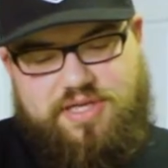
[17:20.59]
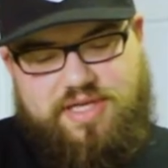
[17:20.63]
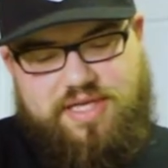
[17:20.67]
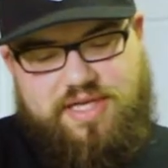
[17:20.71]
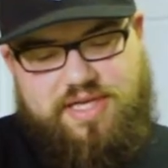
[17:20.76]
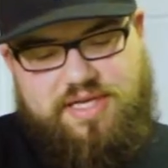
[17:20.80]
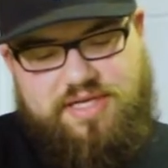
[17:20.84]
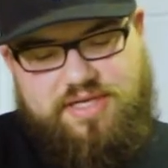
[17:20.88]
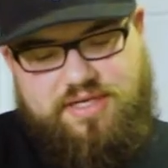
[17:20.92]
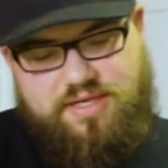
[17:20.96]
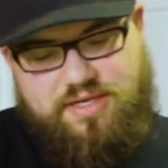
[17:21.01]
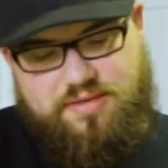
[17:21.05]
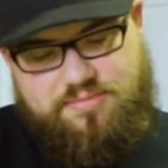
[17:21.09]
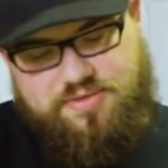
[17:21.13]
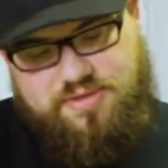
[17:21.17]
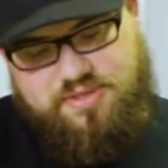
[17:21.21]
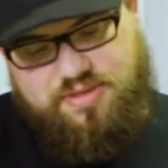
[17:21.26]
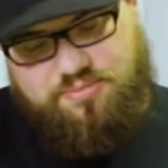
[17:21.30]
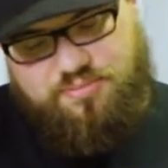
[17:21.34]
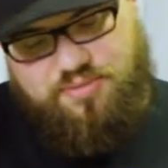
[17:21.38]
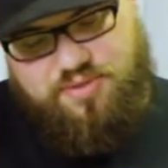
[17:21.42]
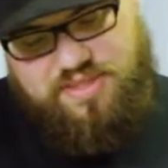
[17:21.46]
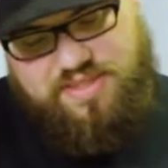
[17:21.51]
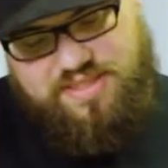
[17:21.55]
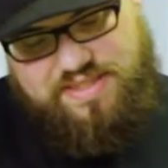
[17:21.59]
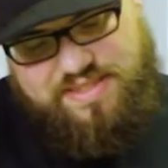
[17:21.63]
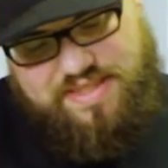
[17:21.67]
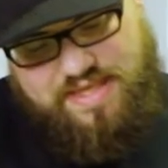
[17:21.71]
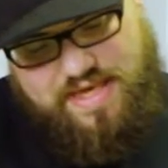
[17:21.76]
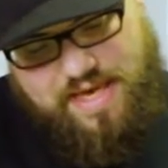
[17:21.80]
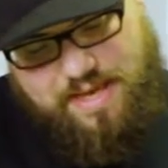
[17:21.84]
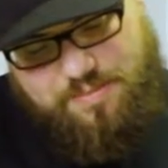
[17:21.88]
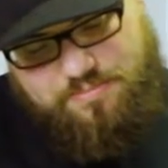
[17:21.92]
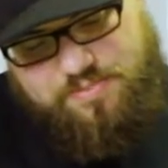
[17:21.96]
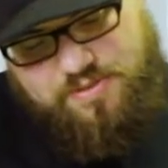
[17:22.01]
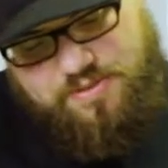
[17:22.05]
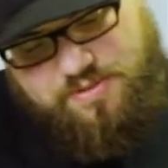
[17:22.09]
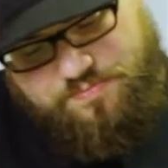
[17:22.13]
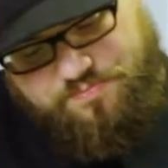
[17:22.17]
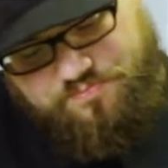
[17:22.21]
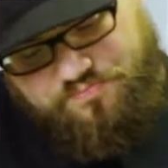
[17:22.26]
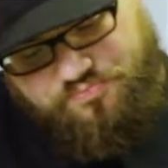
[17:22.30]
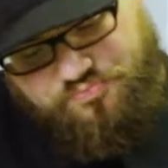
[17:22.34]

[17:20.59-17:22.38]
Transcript: land. Comes into play tapped.